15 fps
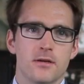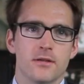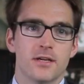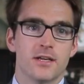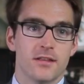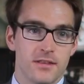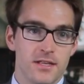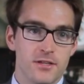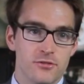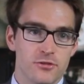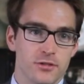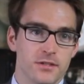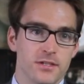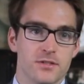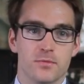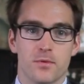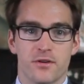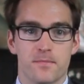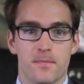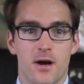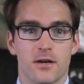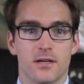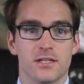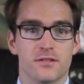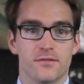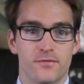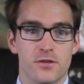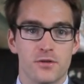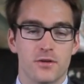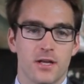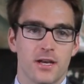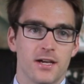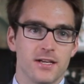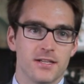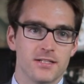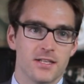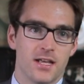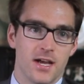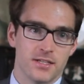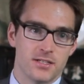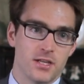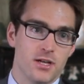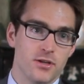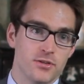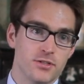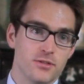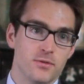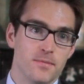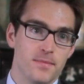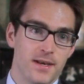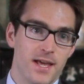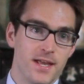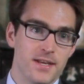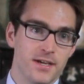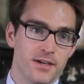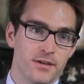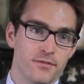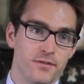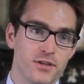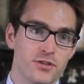The cathedral is one of Barclays' few clients that has close to a millennia of